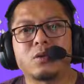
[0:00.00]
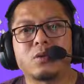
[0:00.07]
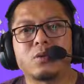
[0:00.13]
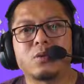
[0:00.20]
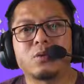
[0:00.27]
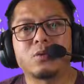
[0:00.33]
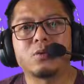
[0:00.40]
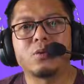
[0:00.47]

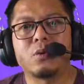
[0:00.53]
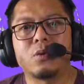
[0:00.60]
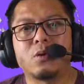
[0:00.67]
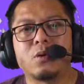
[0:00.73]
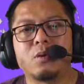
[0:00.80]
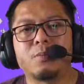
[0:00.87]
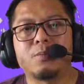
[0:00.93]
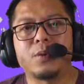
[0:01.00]
to
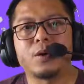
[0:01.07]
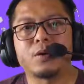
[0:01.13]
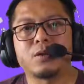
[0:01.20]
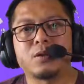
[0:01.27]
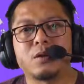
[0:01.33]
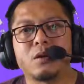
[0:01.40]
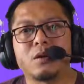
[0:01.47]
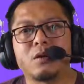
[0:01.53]
all
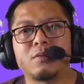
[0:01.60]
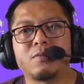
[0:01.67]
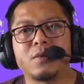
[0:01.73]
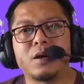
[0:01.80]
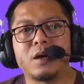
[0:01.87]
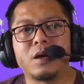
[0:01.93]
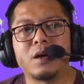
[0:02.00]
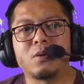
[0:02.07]
parts of
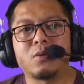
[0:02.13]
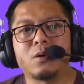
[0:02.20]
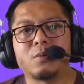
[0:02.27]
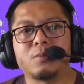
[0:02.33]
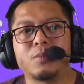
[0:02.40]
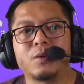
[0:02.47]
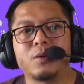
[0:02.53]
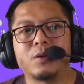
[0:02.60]
our
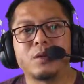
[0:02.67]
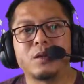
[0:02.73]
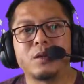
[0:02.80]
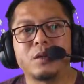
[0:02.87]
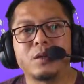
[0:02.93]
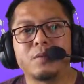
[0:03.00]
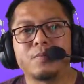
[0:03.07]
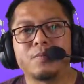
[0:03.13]
body.